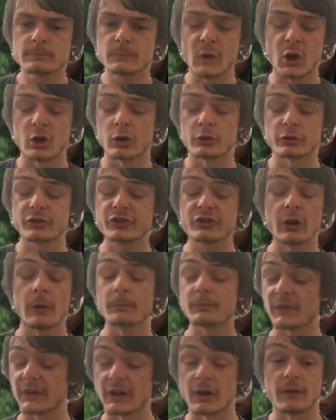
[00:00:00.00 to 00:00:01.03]
or
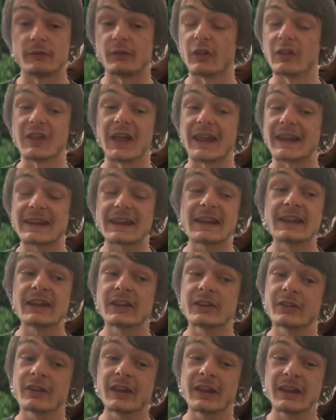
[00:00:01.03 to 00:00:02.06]
something of the like.
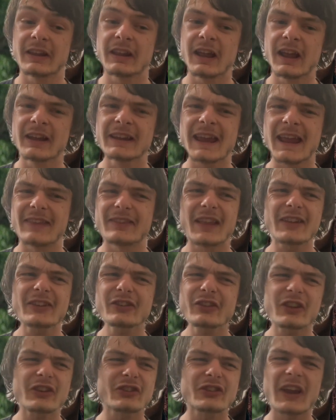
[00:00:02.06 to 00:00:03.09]
It, it, again,
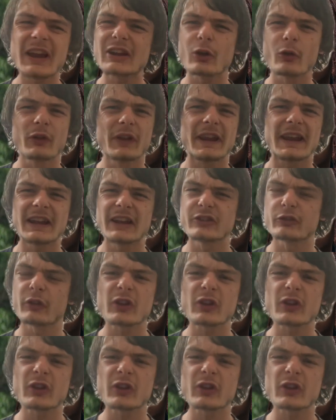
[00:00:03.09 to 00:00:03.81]
that's the cycle they get into.